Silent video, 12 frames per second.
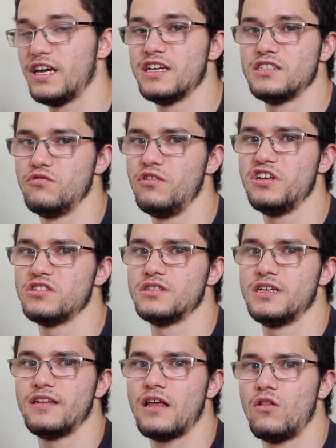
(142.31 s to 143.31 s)
Like, it really
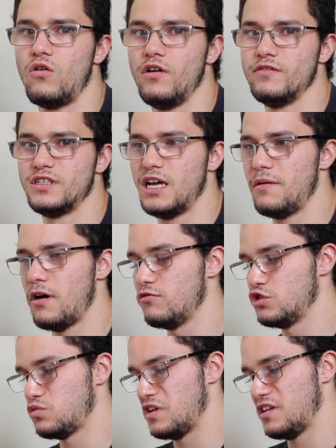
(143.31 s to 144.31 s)
doesn't take that long of a time. I
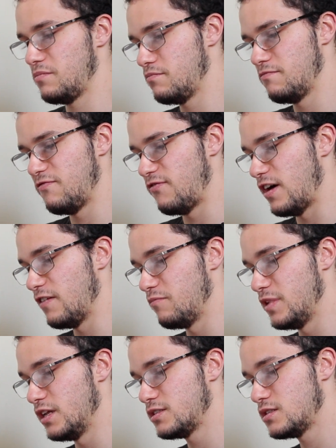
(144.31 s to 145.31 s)
would just wait like
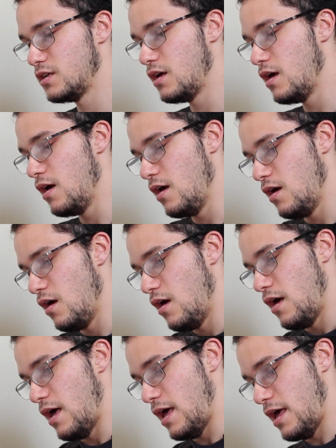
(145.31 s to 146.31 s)
5 minutes.
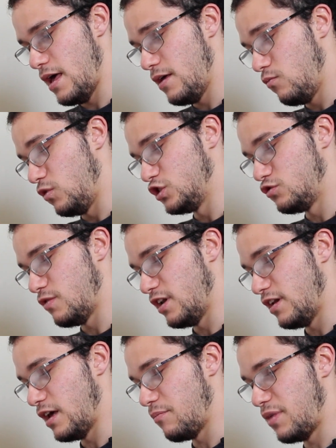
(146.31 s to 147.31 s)
And once you're
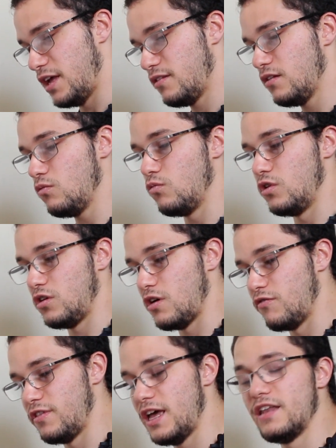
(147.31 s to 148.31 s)
ready to get painted, we'll
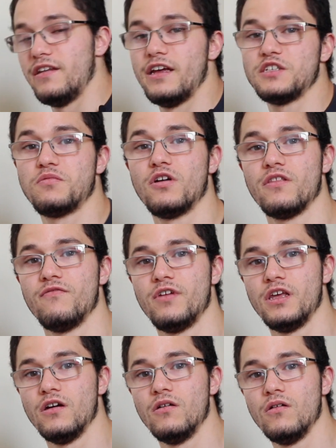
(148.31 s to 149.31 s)
cover that in the next part of the
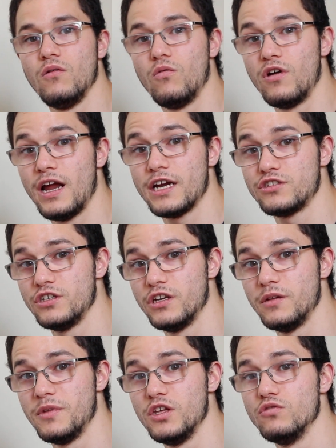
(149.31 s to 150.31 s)
video. We're actually
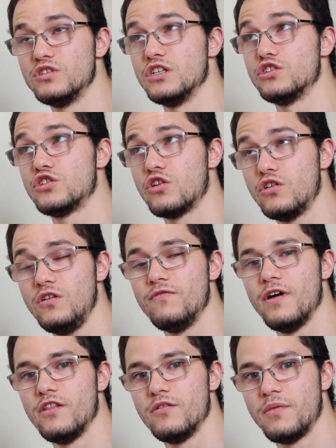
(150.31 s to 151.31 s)
going to be using turtle
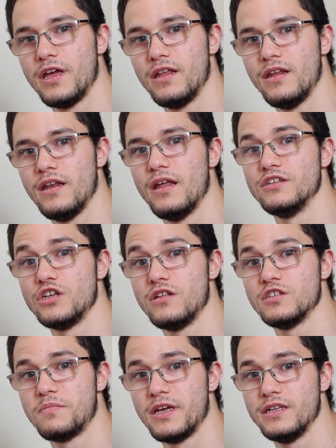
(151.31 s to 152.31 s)
feather paint and
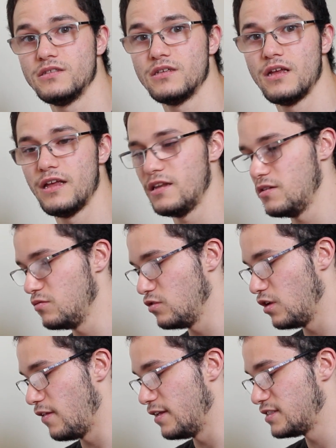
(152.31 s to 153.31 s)
Andrae's paint, and
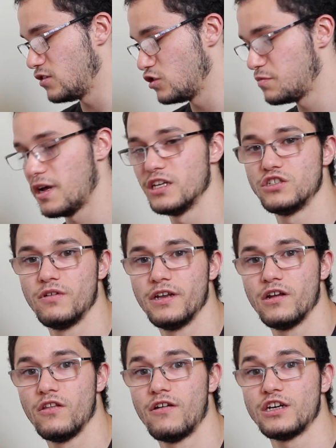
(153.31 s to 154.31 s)
that's our sponsor
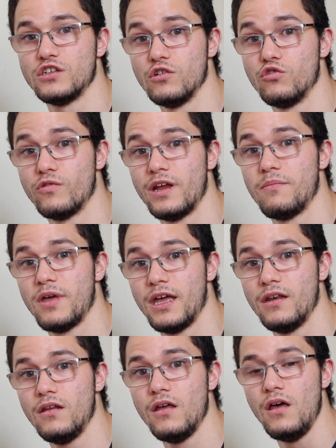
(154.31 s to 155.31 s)
right there. They're actually great
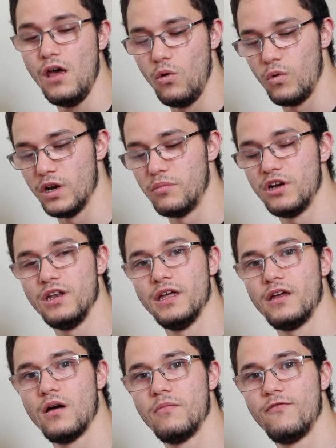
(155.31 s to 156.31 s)
paint. We're going to put a
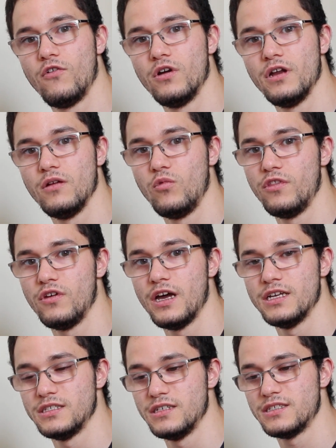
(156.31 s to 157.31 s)
link up for it with you
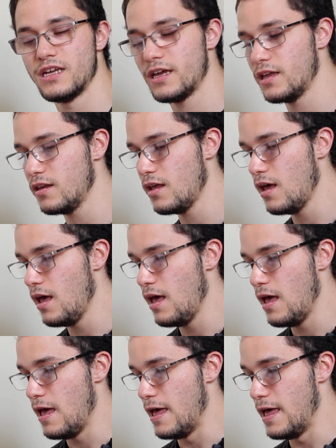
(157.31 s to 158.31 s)
guys in a second.
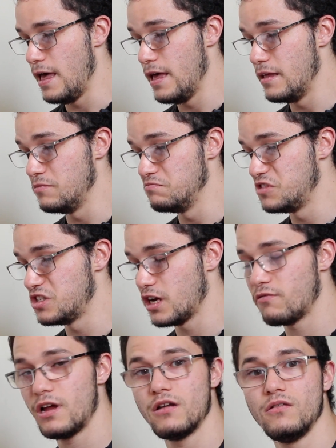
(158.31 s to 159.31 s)
And
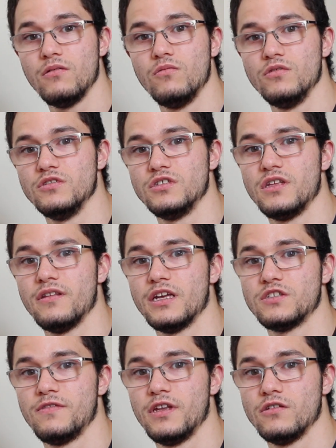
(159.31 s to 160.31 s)
stick around. We'll see you in the
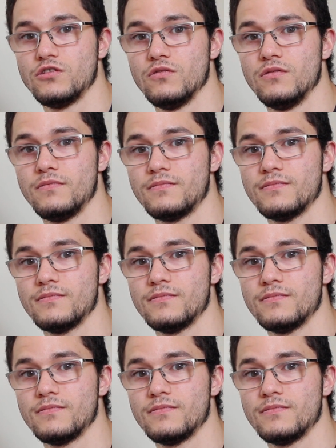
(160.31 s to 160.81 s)
next video soon.